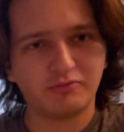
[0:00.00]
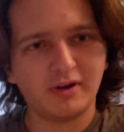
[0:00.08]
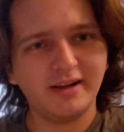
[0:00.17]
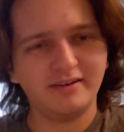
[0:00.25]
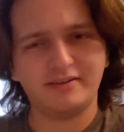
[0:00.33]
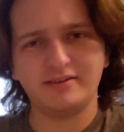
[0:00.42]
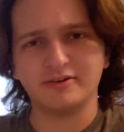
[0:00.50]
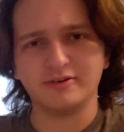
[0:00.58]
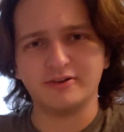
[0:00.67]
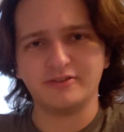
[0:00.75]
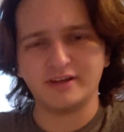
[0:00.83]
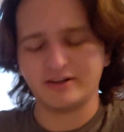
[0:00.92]
Right here
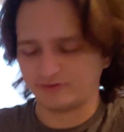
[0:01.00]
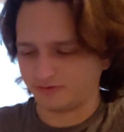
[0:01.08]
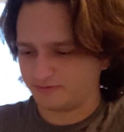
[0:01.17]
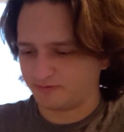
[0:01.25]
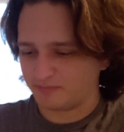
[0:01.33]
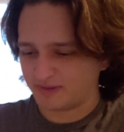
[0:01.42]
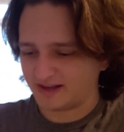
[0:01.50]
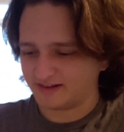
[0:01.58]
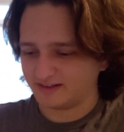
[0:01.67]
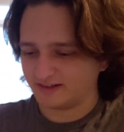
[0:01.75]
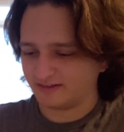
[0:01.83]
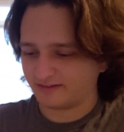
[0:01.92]
in the entry for
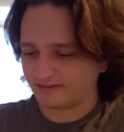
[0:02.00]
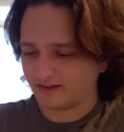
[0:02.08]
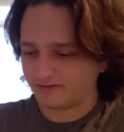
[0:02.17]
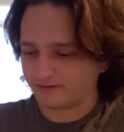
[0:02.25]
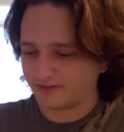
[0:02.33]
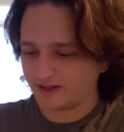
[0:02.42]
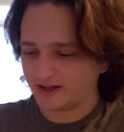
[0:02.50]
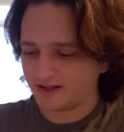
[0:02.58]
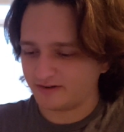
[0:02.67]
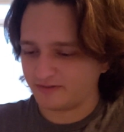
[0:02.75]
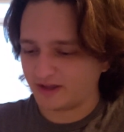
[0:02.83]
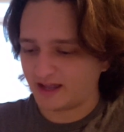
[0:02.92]
Bandit, it says
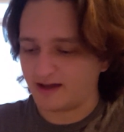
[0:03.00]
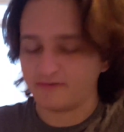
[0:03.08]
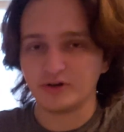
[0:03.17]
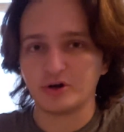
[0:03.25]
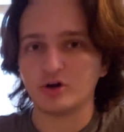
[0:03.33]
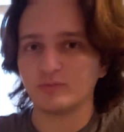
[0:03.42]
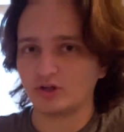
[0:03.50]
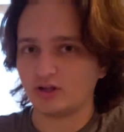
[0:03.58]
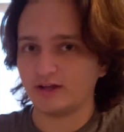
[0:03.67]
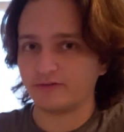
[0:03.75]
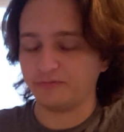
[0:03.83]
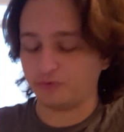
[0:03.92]
that they have an armor
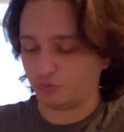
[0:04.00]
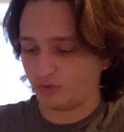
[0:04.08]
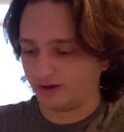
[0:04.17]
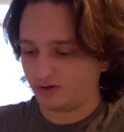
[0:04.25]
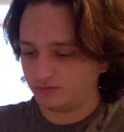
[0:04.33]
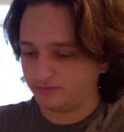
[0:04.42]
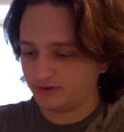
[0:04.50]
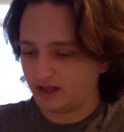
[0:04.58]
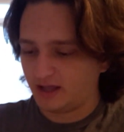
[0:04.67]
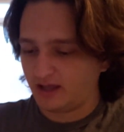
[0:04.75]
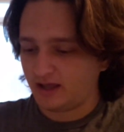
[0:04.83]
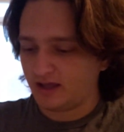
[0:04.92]
class of 12,
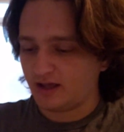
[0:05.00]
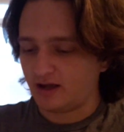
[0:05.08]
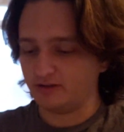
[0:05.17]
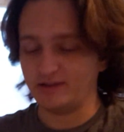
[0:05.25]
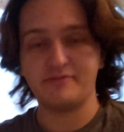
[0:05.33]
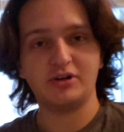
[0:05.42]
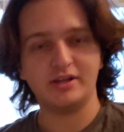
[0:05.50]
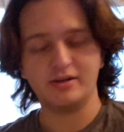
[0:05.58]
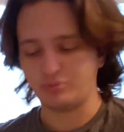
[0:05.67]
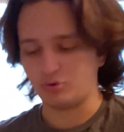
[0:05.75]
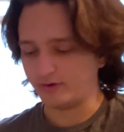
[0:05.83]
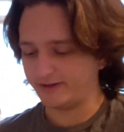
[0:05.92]
11
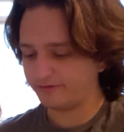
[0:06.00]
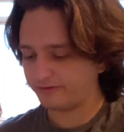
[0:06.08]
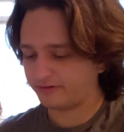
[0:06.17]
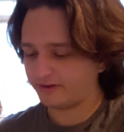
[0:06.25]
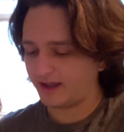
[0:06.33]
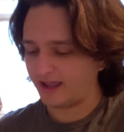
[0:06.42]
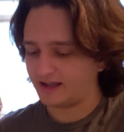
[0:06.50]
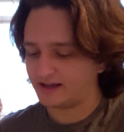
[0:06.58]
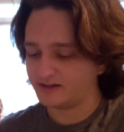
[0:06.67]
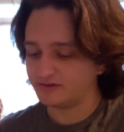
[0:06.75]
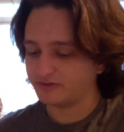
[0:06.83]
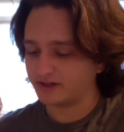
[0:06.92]
hit points,
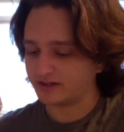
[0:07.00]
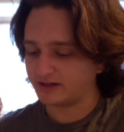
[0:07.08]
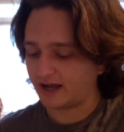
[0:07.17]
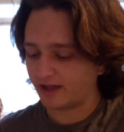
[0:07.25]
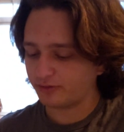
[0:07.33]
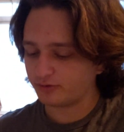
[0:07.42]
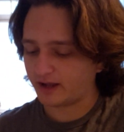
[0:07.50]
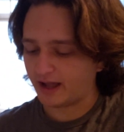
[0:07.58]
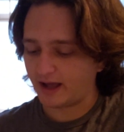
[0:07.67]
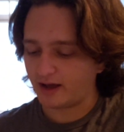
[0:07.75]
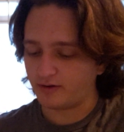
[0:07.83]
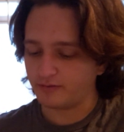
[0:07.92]
and they could either
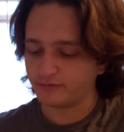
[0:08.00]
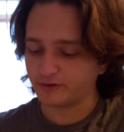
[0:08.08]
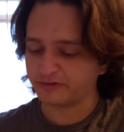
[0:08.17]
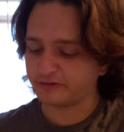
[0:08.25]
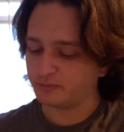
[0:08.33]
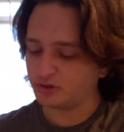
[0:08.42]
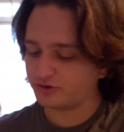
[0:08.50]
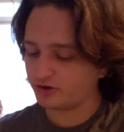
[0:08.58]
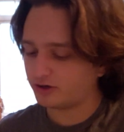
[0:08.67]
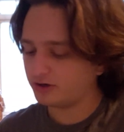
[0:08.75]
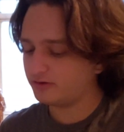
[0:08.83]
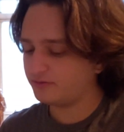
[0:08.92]
have a
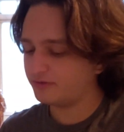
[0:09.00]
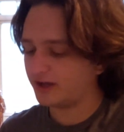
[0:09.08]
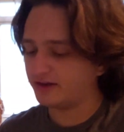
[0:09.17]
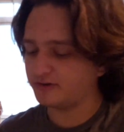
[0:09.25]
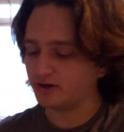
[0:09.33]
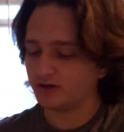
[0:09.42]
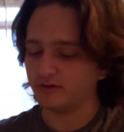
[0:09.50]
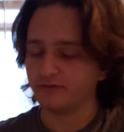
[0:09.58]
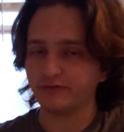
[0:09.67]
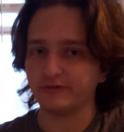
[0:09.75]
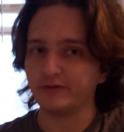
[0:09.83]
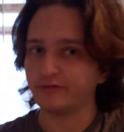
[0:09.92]
scimitar that
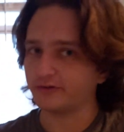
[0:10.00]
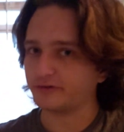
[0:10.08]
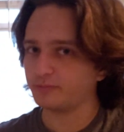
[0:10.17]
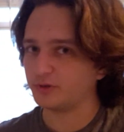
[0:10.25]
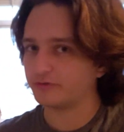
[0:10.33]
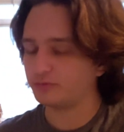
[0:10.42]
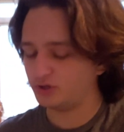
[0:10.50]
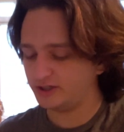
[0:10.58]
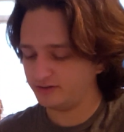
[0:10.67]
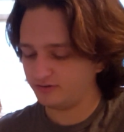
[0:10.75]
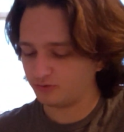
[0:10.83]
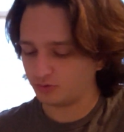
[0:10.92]
does d6 plus
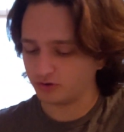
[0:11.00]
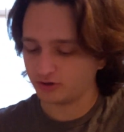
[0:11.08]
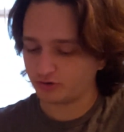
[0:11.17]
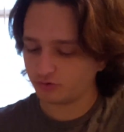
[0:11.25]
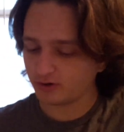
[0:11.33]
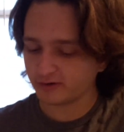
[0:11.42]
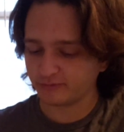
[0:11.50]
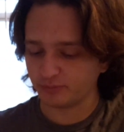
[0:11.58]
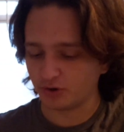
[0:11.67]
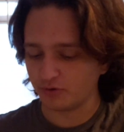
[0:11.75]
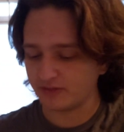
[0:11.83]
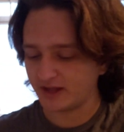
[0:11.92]
1, or a
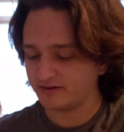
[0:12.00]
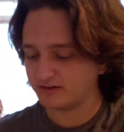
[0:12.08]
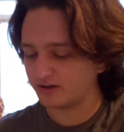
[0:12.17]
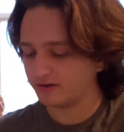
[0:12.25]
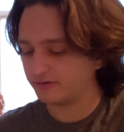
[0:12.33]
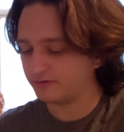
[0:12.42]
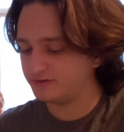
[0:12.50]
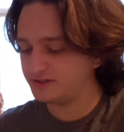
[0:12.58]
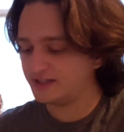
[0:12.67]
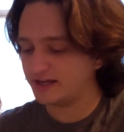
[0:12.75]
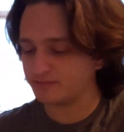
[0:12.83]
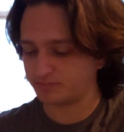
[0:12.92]
crossbow that does
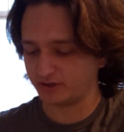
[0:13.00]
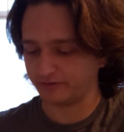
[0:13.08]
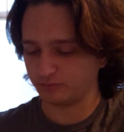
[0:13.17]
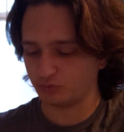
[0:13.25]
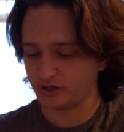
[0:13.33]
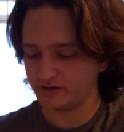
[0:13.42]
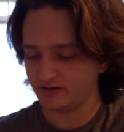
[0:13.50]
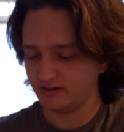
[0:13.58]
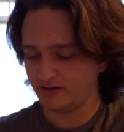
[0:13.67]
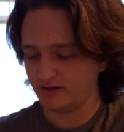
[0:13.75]
d8 plus 1.